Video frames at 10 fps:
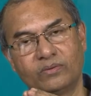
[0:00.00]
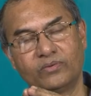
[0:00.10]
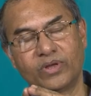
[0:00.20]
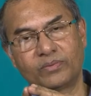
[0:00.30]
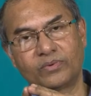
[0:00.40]

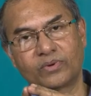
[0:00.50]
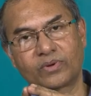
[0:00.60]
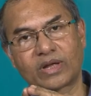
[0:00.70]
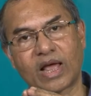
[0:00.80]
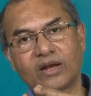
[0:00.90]
we have to
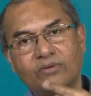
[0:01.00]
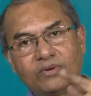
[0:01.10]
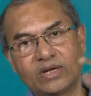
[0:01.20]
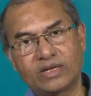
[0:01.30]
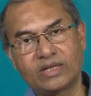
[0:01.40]

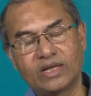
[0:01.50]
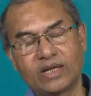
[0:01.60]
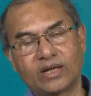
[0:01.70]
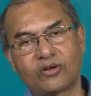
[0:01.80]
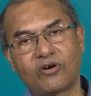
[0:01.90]
calculate the
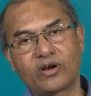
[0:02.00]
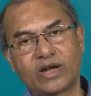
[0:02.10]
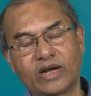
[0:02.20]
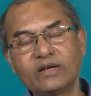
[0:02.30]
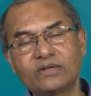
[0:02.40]

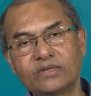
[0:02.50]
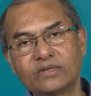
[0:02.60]
coordinates